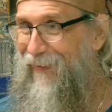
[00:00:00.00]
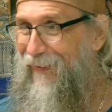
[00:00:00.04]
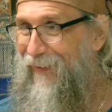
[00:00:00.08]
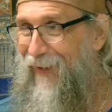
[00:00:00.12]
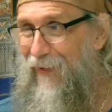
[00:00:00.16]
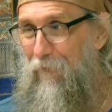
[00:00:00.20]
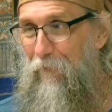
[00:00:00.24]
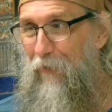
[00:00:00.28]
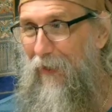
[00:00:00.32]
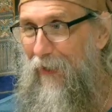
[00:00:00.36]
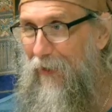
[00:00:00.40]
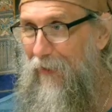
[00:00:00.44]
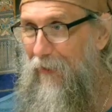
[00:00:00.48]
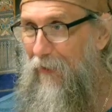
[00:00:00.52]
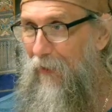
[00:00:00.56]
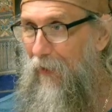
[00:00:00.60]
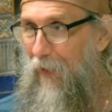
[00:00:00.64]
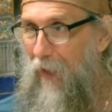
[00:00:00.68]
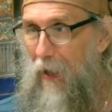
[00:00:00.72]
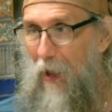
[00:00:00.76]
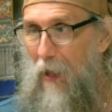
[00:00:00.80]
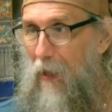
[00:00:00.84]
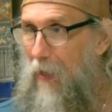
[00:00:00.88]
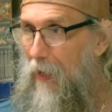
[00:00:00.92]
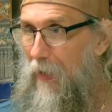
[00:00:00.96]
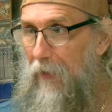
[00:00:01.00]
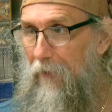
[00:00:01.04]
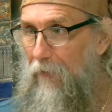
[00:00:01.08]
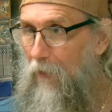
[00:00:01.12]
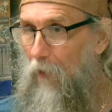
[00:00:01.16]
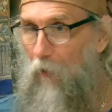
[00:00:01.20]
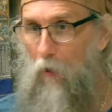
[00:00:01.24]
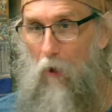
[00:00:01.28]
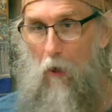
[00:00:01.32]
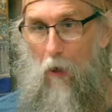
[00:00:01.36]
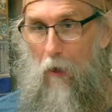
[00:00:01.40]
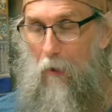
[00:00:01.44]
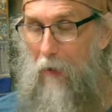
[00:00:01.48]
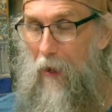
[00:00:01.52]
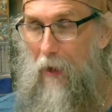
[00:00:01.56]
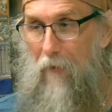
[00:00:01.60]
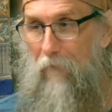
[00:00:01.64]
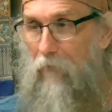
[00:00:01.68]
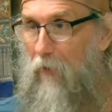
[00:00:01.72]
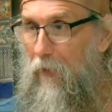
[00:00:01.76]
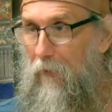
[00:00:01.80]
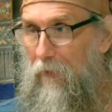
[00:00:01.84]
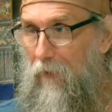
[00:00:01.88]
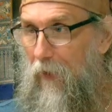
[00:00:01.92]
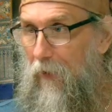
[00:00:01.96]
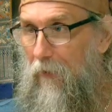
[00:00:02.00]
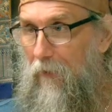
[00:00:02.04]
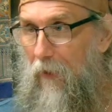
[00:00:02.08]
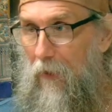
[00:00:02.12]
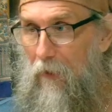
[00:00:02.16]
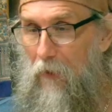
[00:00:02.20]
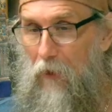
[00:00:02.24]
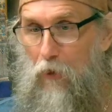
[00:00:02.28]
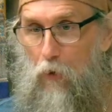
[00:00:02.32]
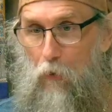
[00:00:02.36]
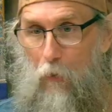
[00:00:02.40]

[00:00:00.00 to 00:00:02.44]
giving, eh, there, eh, everything that